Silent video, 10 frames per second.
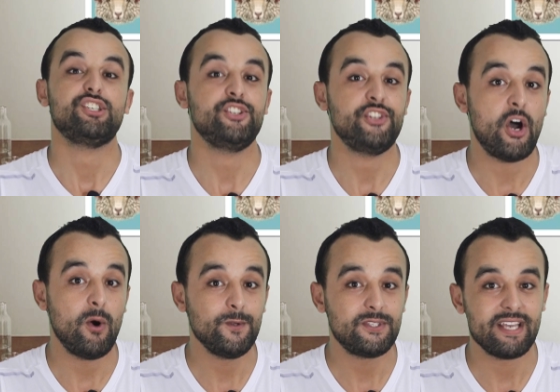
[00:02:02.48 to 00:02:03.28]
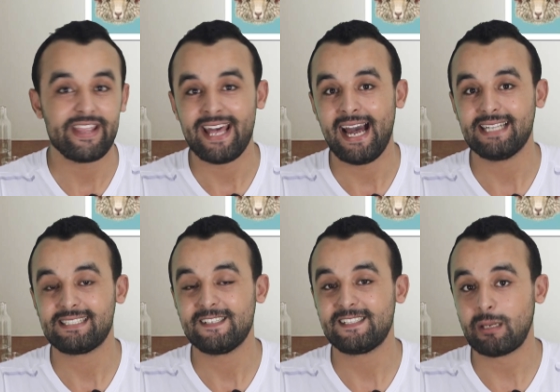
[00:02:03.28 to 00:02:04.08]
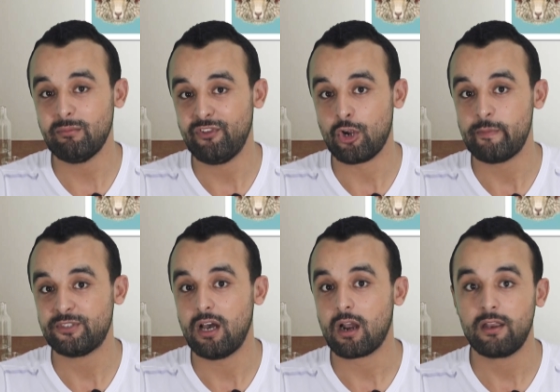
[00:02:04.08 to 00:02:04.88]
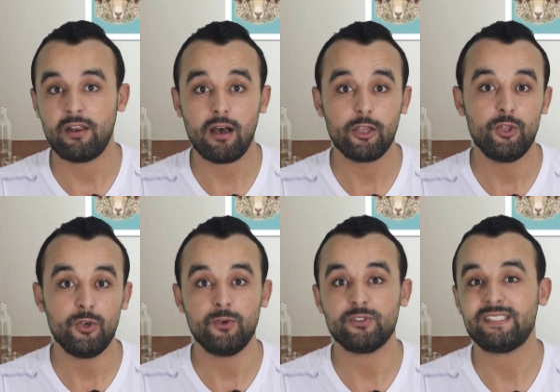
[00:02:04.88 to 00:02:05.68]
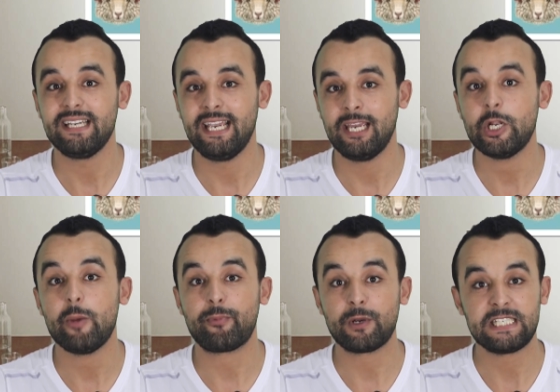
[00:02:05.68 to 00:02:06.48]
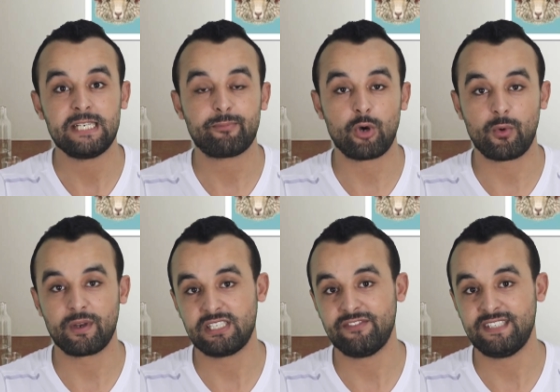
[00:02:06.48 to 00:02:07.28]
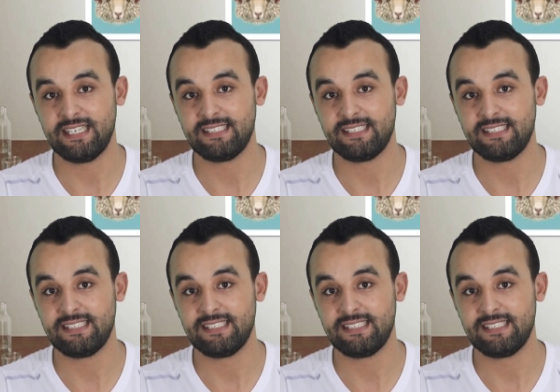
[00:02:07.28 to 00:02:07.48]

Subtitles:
Note that some verbs are not used in present progressive